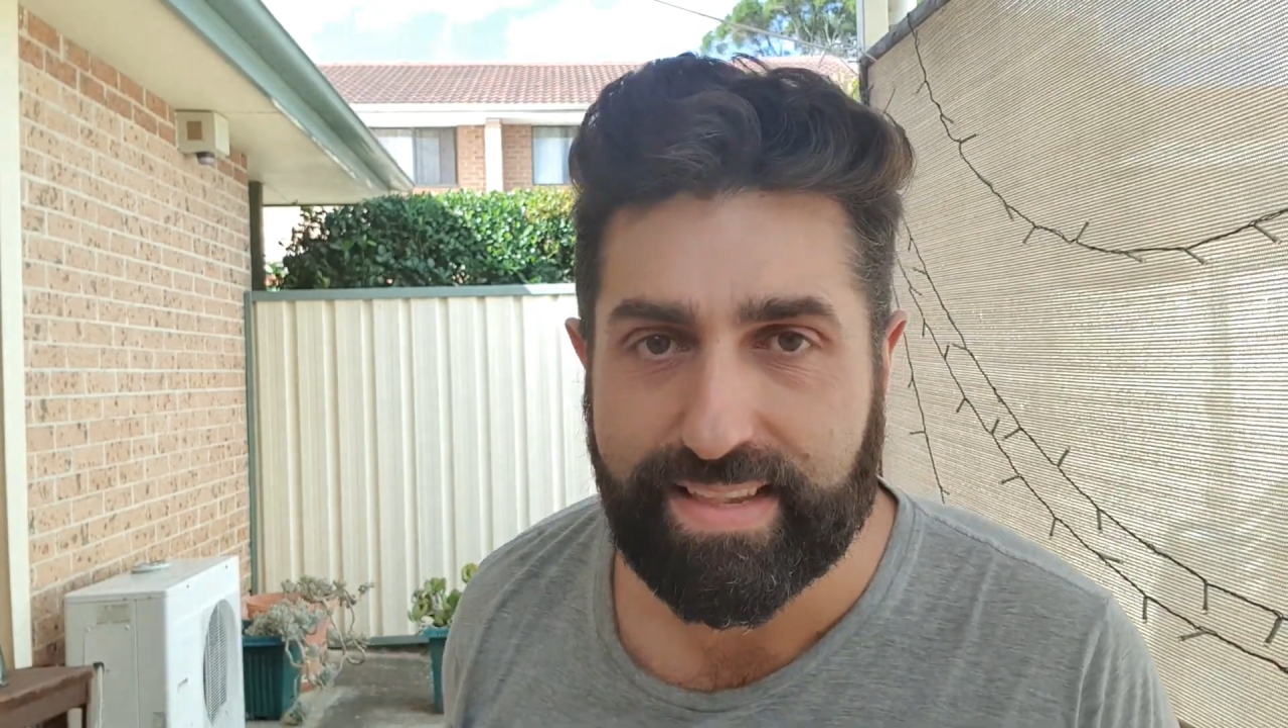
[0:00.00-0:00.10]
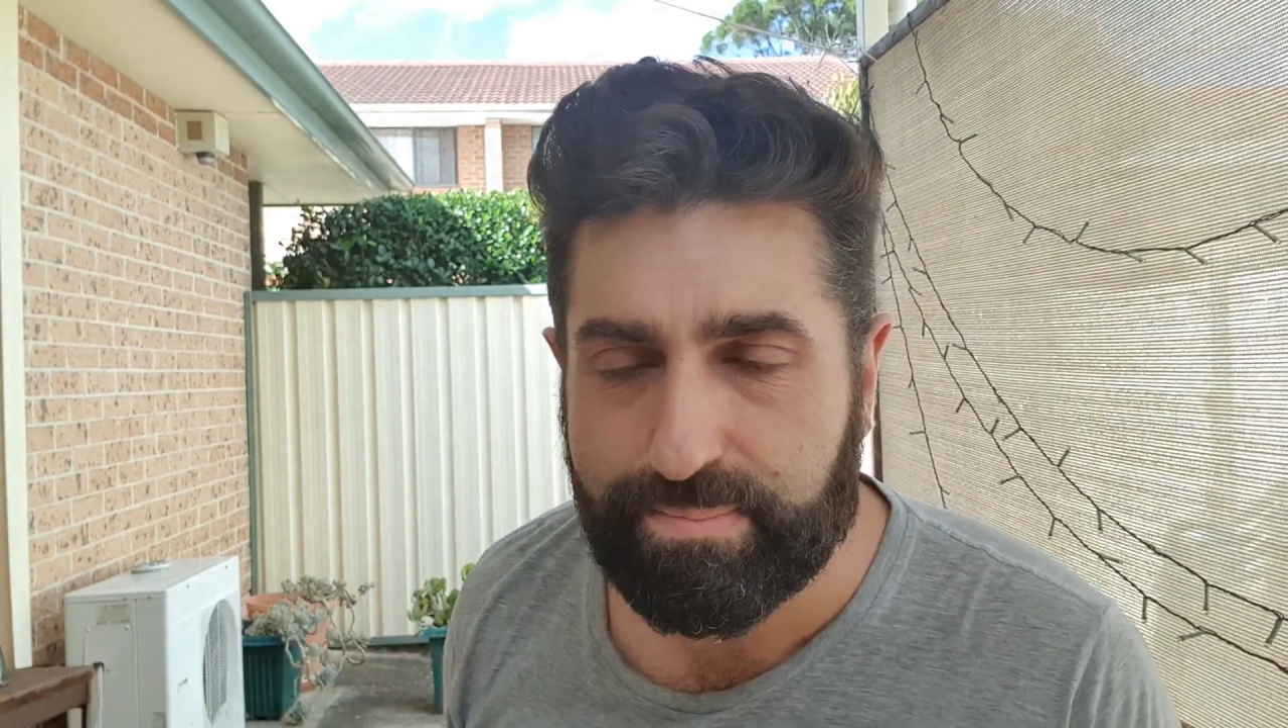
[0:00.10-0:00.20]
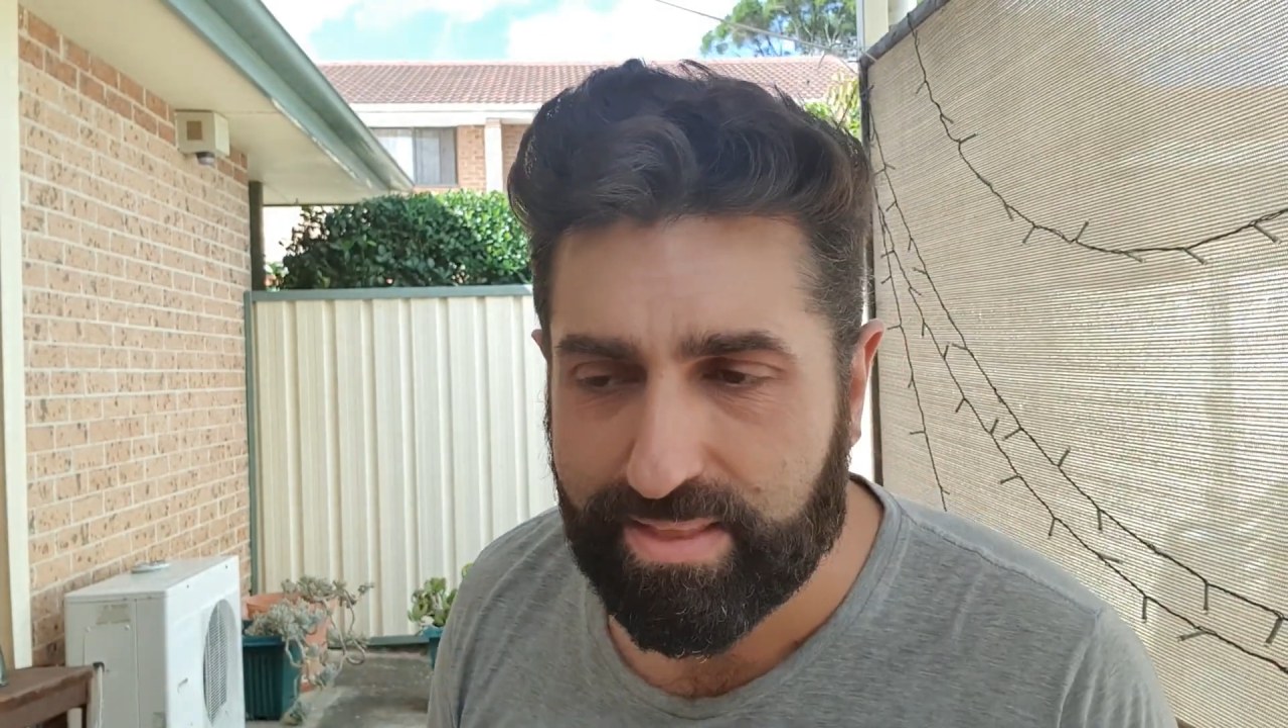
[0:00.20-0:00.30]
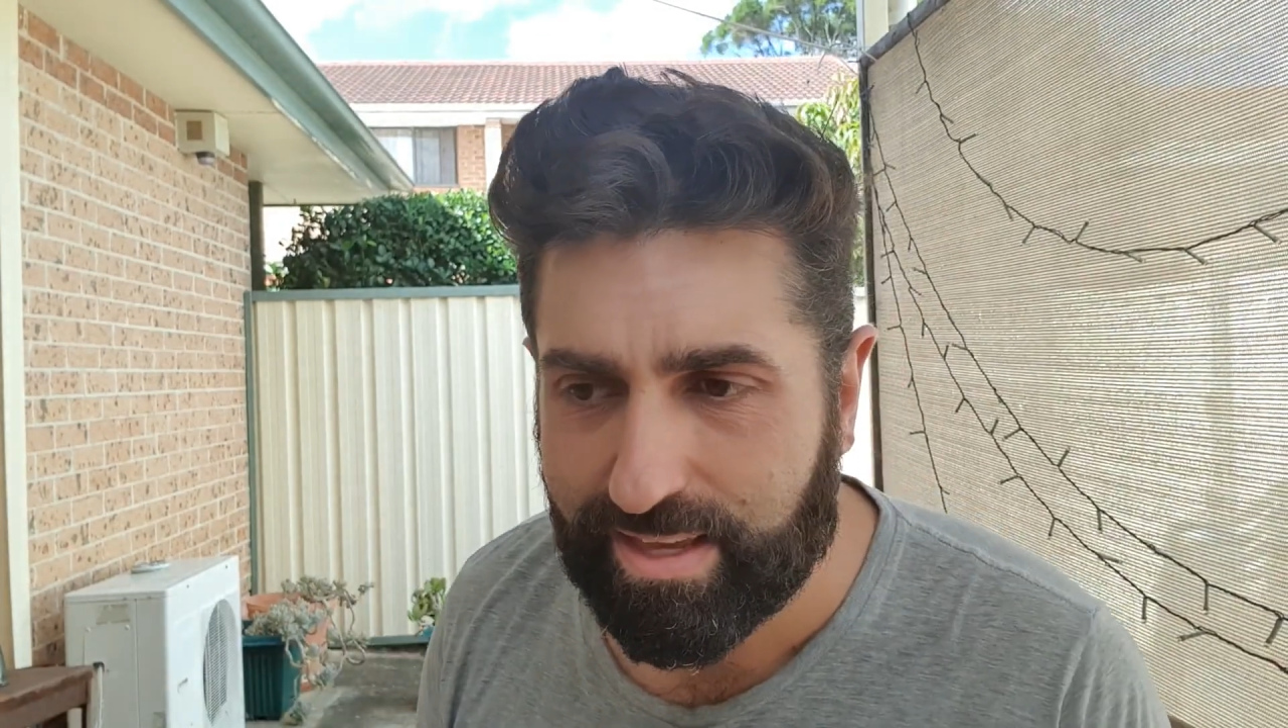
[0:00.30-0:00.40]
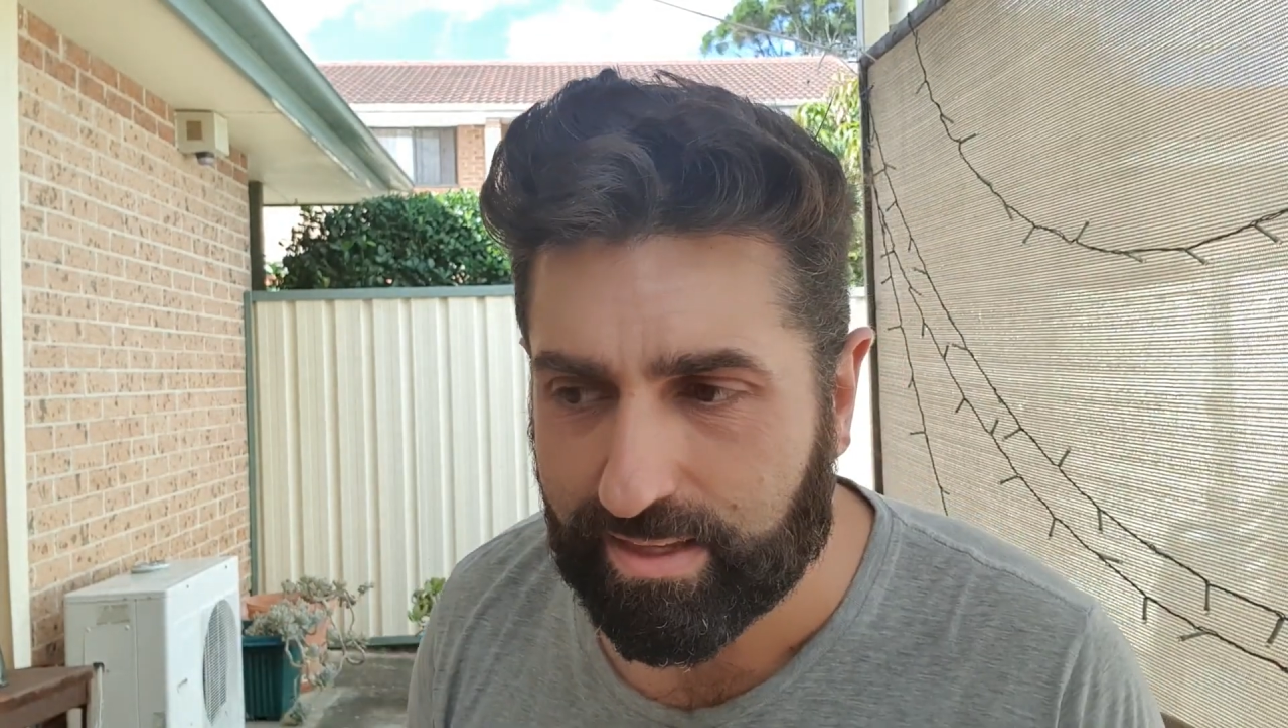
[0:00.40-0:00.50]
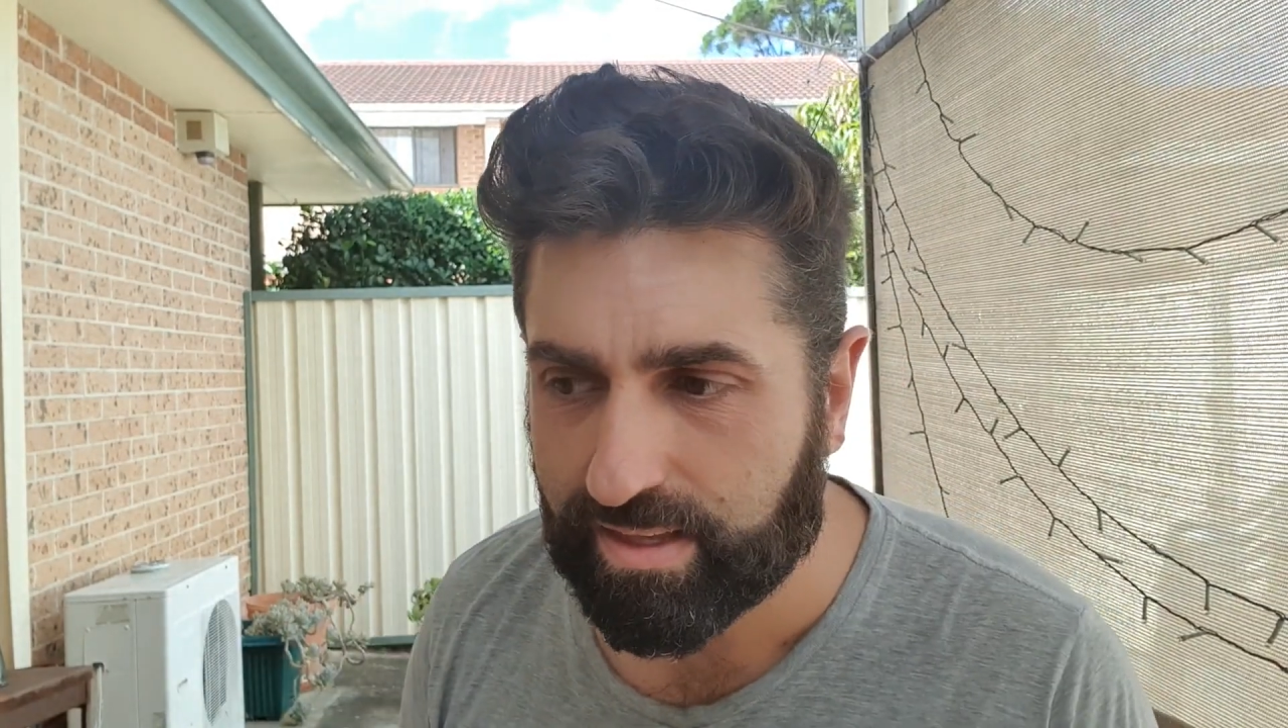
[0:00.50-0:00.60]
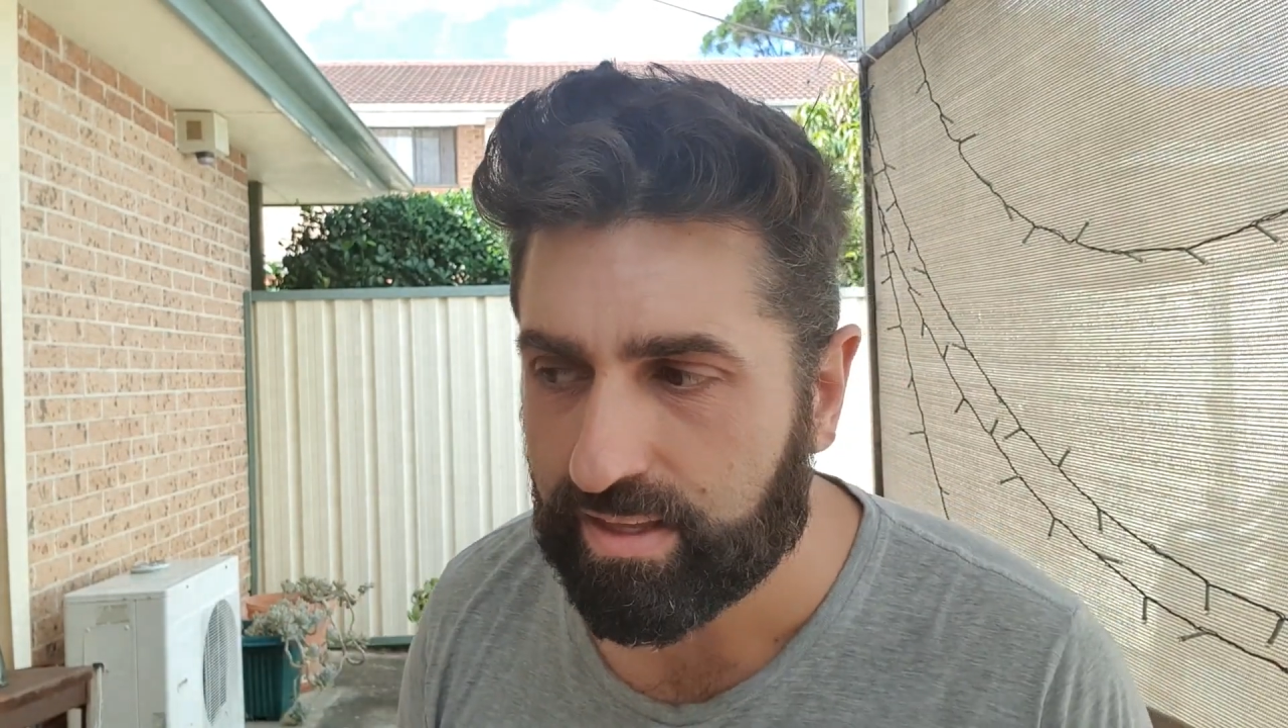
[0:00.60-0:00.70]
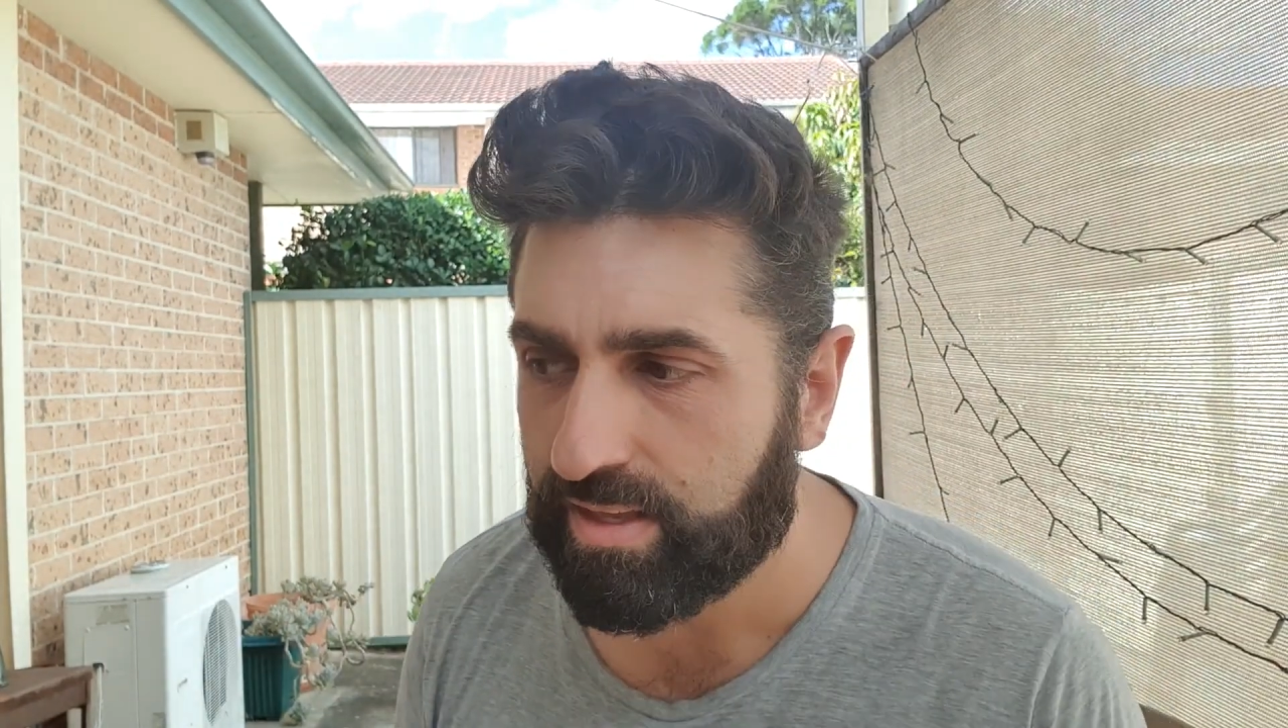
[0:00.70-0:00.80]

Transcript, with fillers: same thing.